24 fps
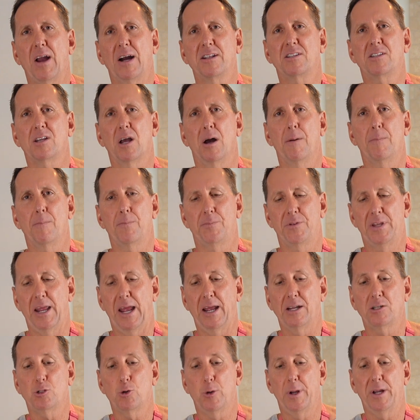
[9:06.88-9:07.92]
got some
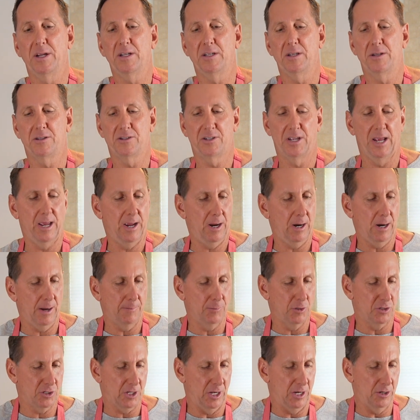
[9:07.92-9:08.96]
tangerines here. I'm
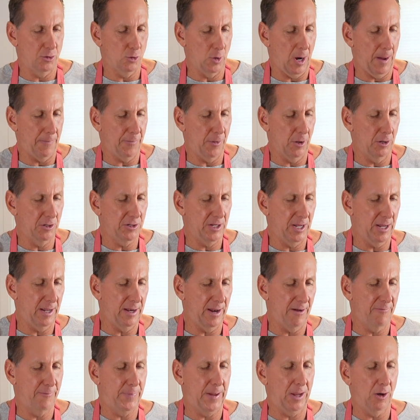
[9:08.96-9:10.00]
just going to drop those in.
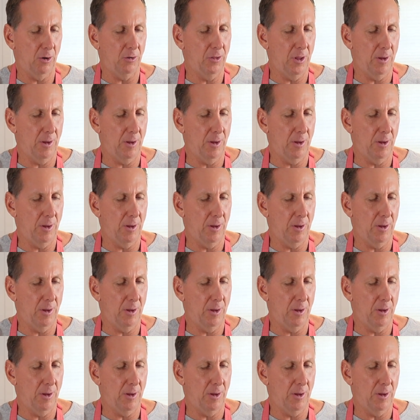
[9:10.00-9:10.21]
I've peeled